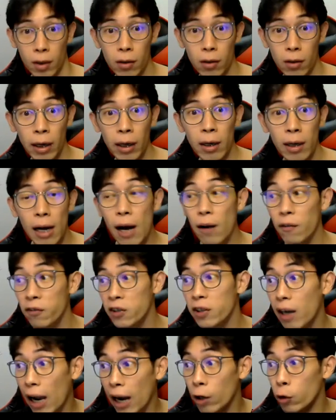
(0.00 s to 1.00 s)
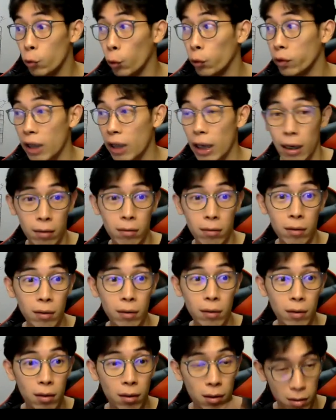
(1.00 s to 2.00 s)
Okay, after I rotate,
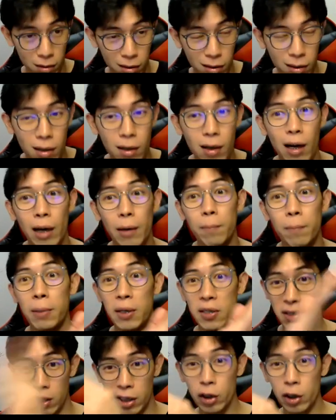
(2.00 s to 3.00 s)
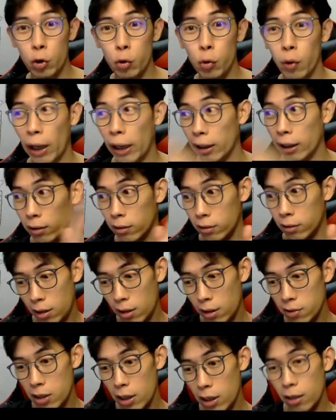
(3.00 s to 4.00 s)
I basically do like,
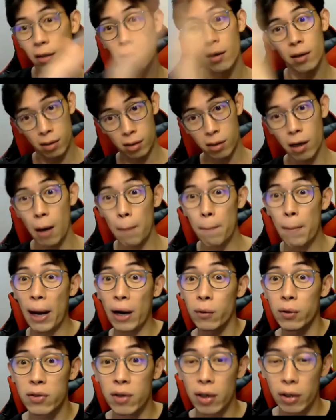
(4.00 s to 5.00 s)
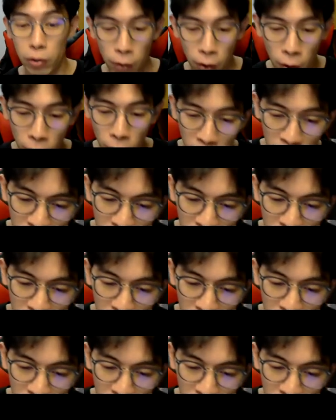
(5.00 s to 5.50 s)
how say, a backwards one, you know,